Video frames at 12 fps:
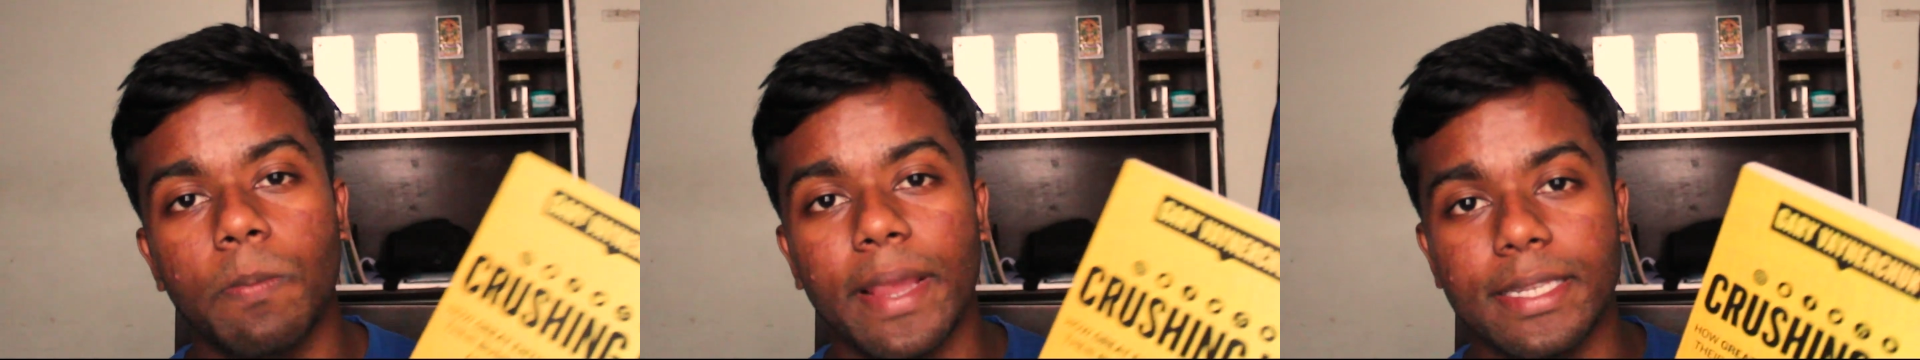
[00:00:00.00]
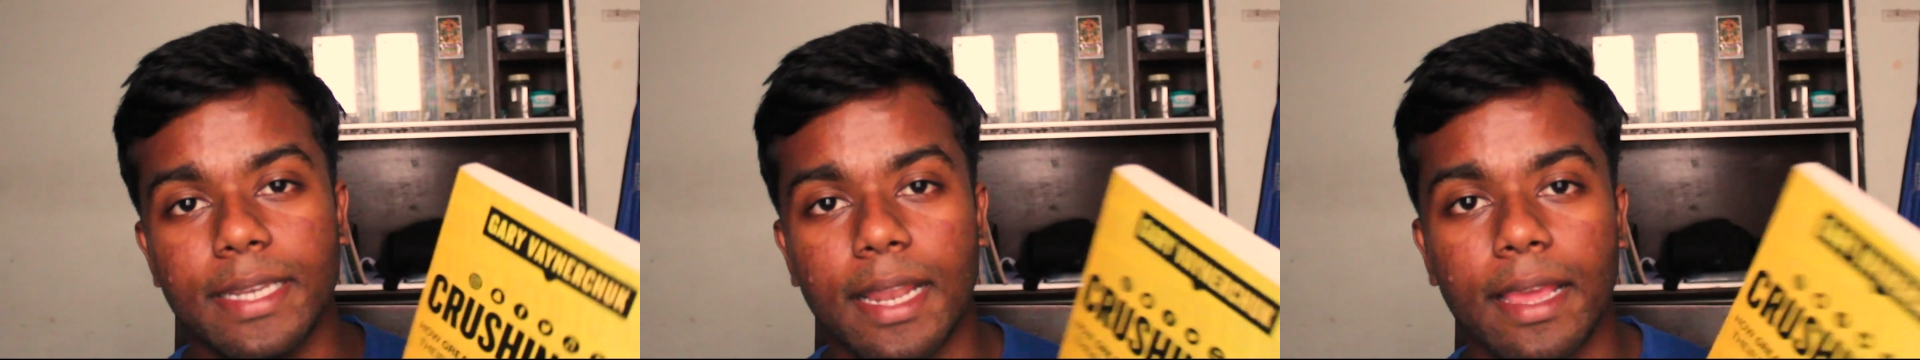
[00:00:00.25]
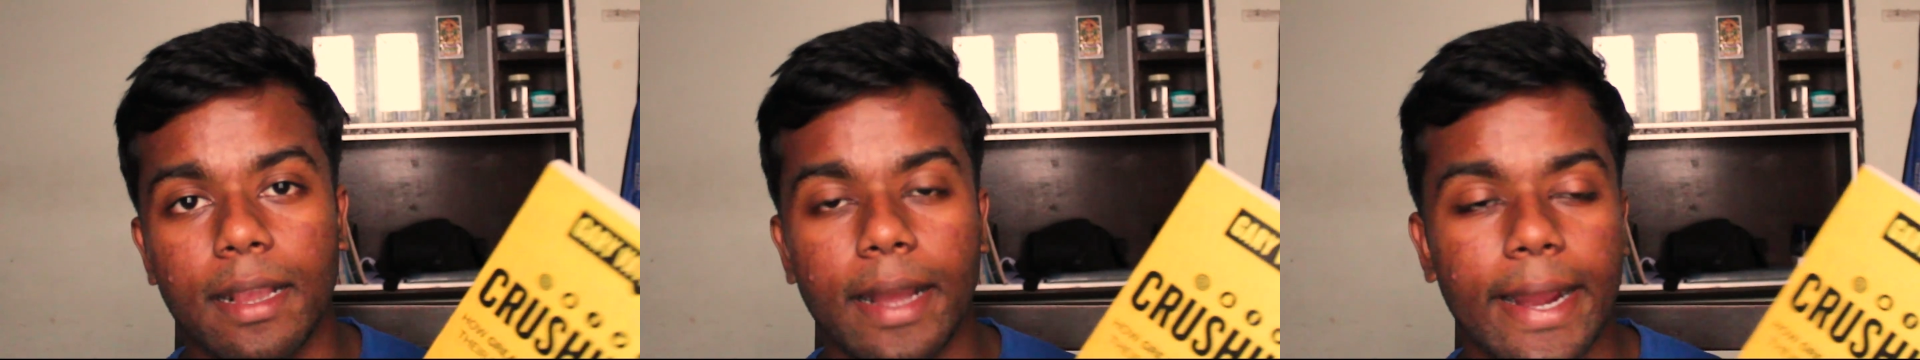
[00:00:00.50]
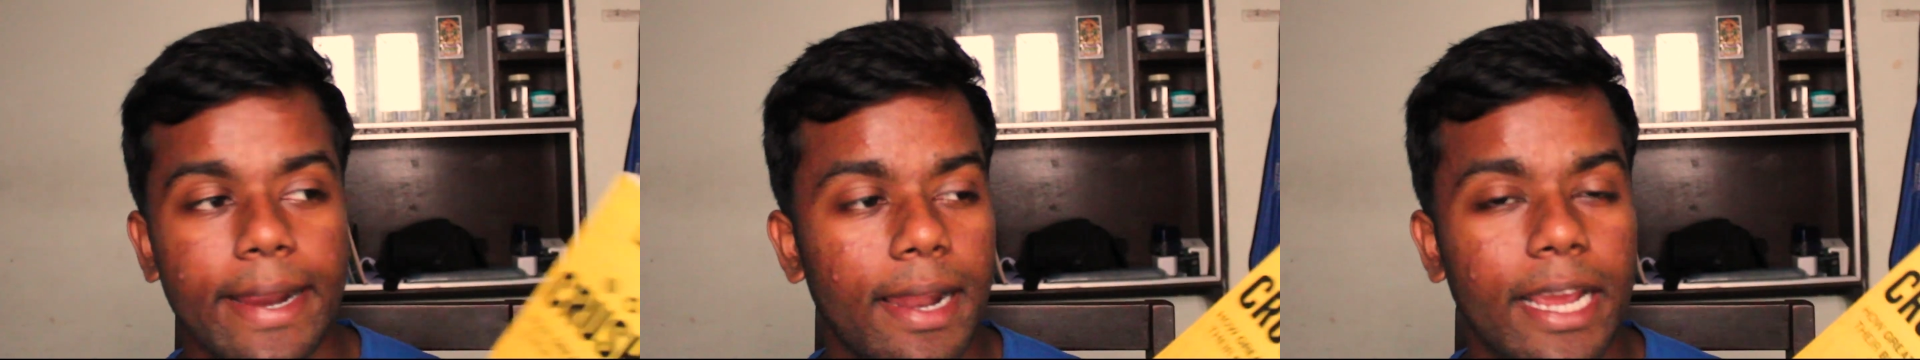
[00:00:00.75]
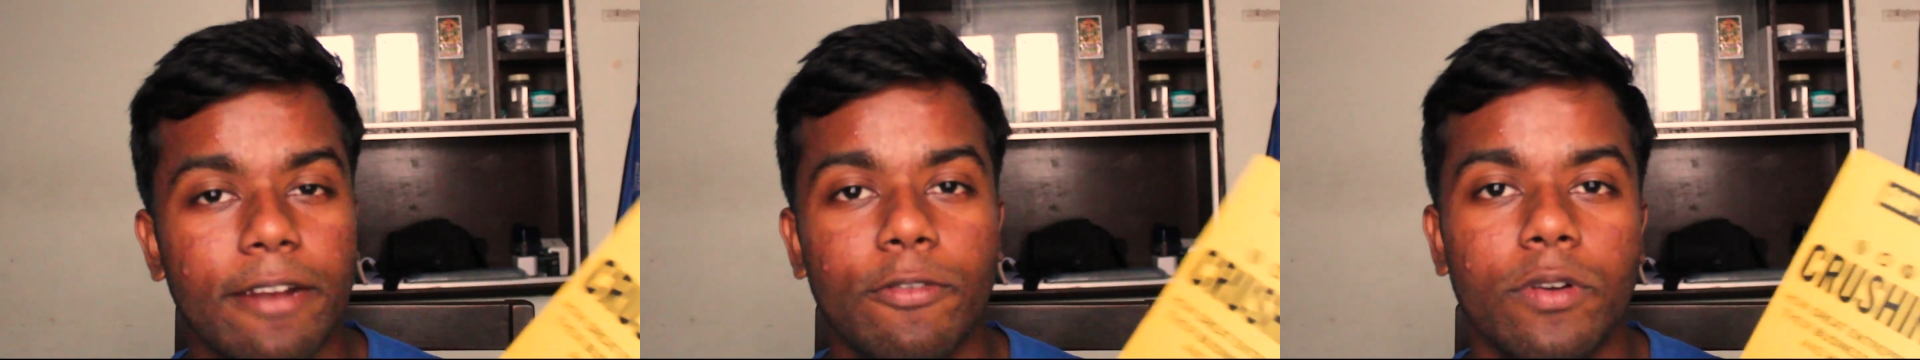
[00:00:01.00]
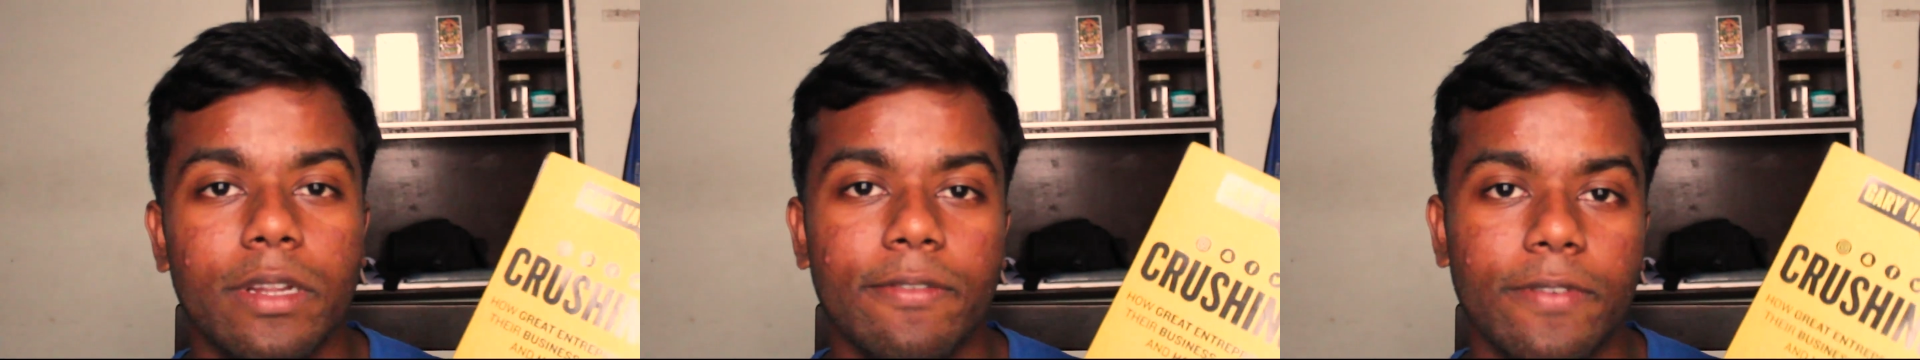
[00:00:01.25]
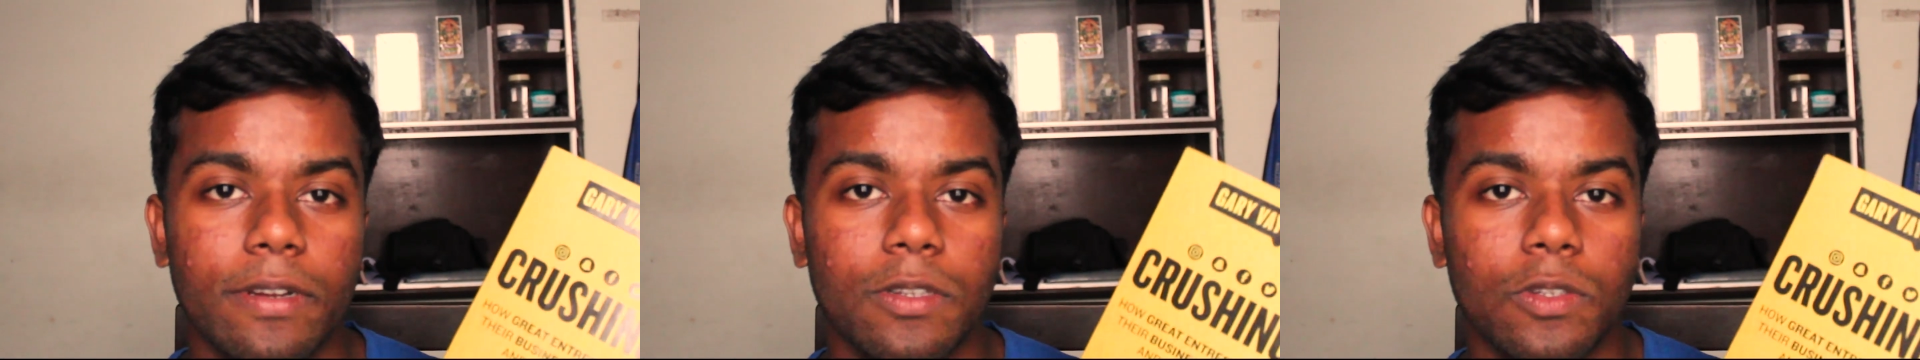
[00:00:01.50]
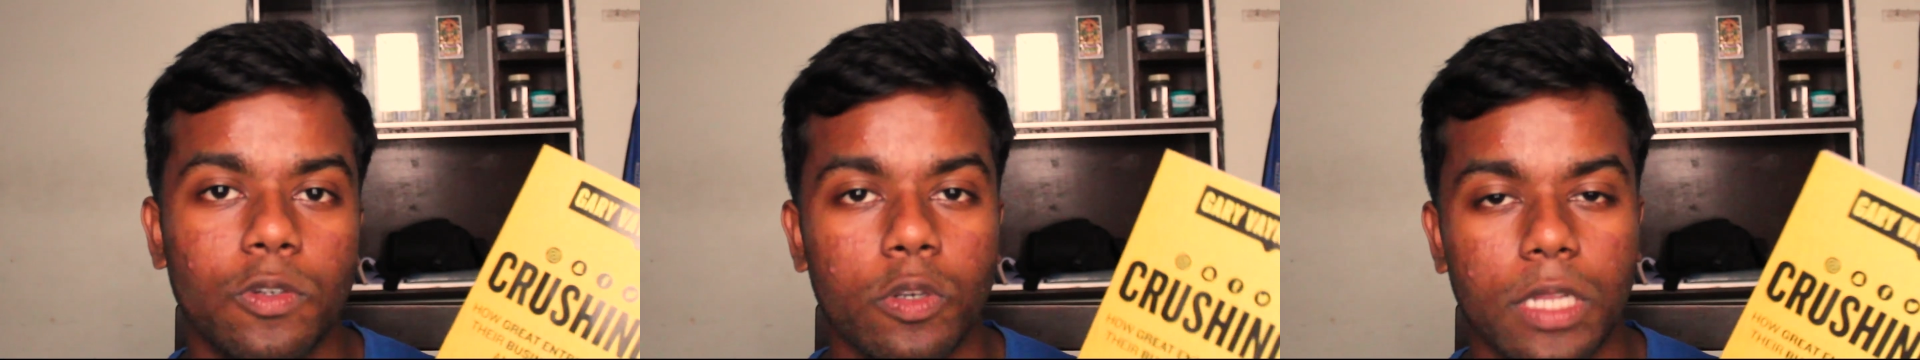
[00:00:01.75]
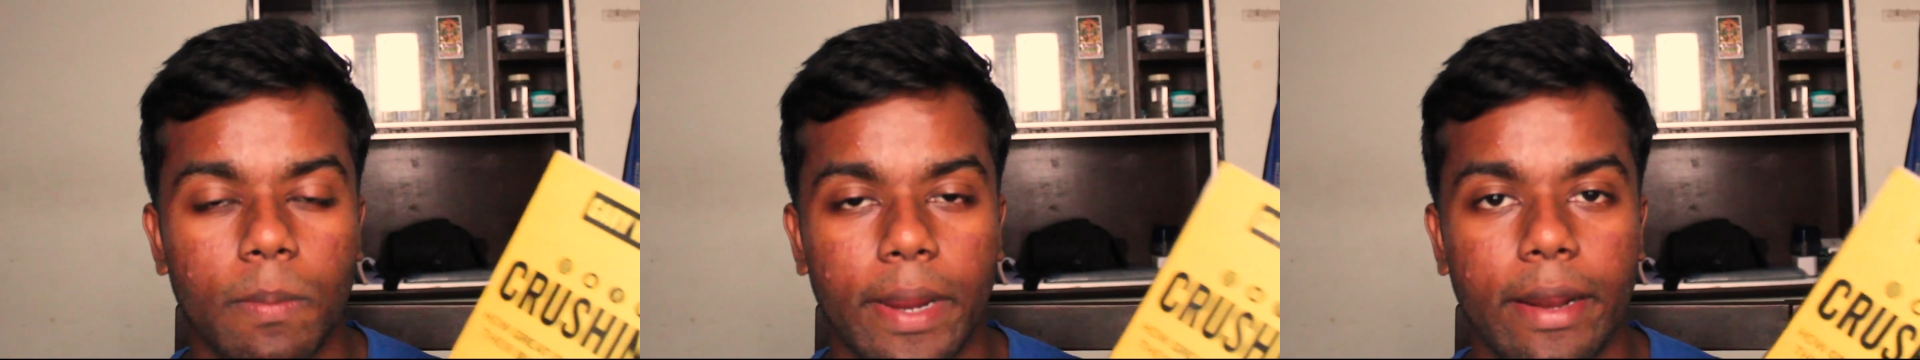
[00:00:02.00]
It's basically a guideline for different social